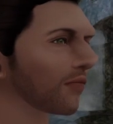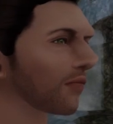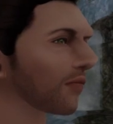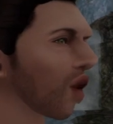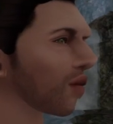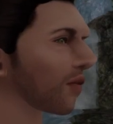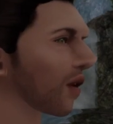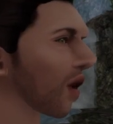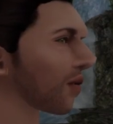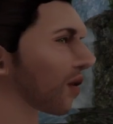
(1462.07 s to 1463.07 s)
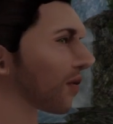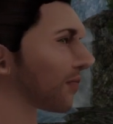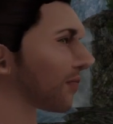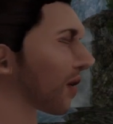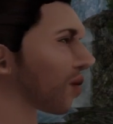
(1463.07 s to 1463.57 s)
with,
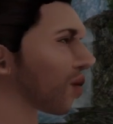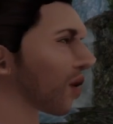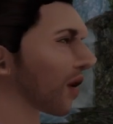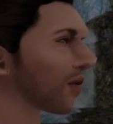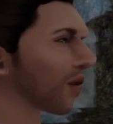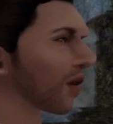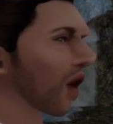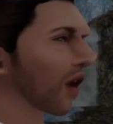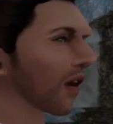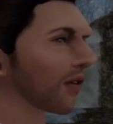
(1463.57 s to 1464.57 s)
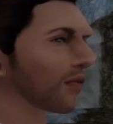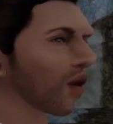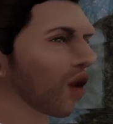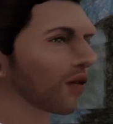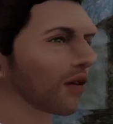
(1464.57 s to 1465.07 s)
for example, now
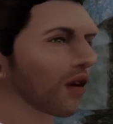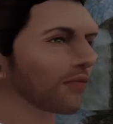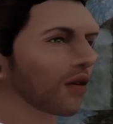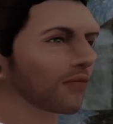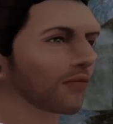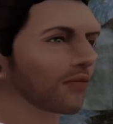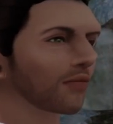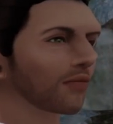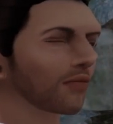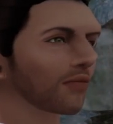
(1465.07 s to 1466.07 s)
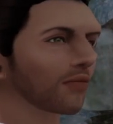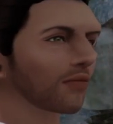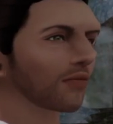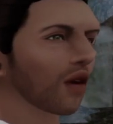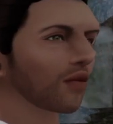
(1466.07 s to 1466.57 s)
the
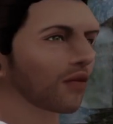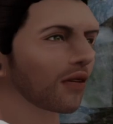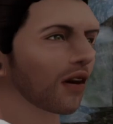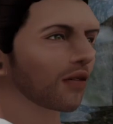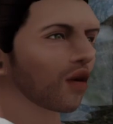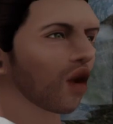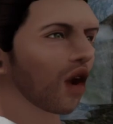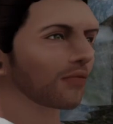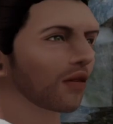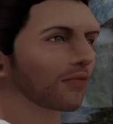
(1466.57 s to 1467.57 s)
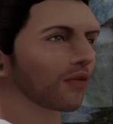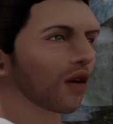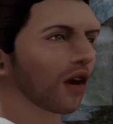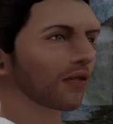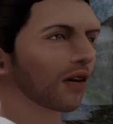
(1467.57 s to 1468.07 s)
refugees, they
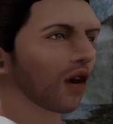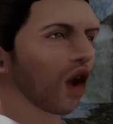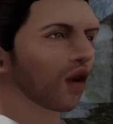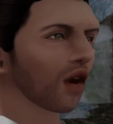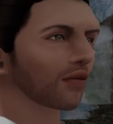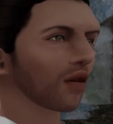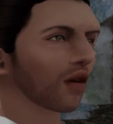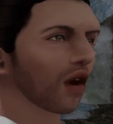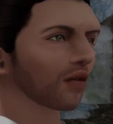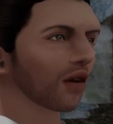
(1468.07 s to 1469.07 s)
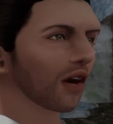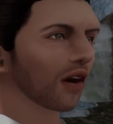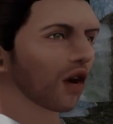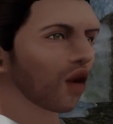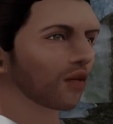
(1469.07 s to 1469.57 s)
leave their country, they go to
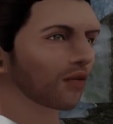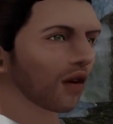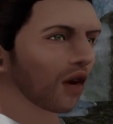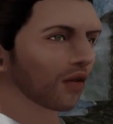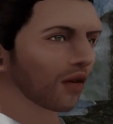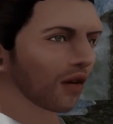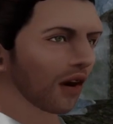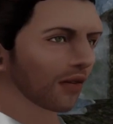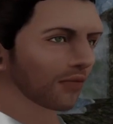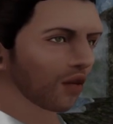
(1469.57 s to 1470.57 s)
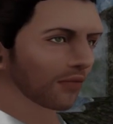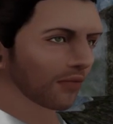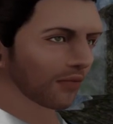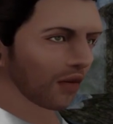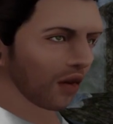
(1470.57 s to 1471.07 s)
another place.
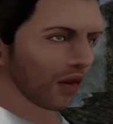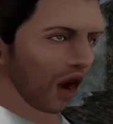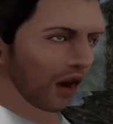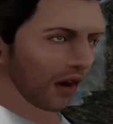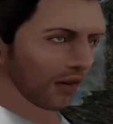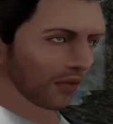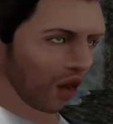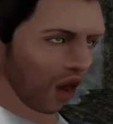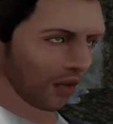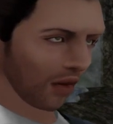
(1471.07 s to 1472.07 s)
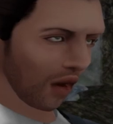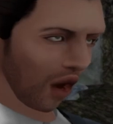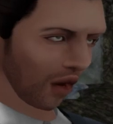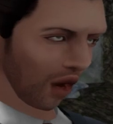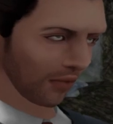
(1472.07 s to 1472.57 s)
Not necessarily they understand
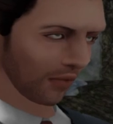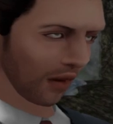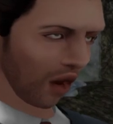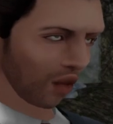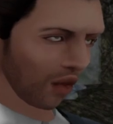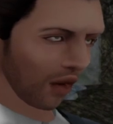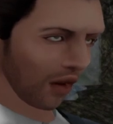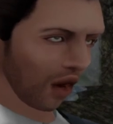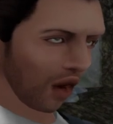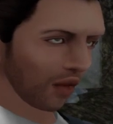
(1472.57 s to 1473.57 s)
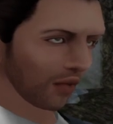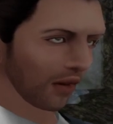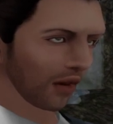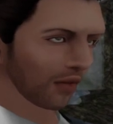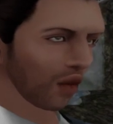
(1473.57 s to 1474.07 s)
the language, not necessarily
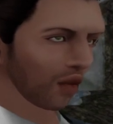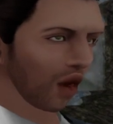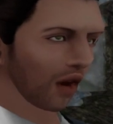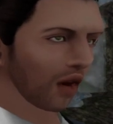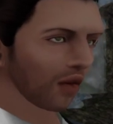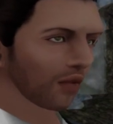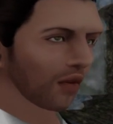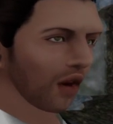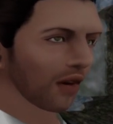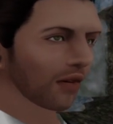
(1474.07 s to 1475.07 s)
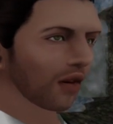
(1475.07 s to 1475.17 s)
they understand the culture.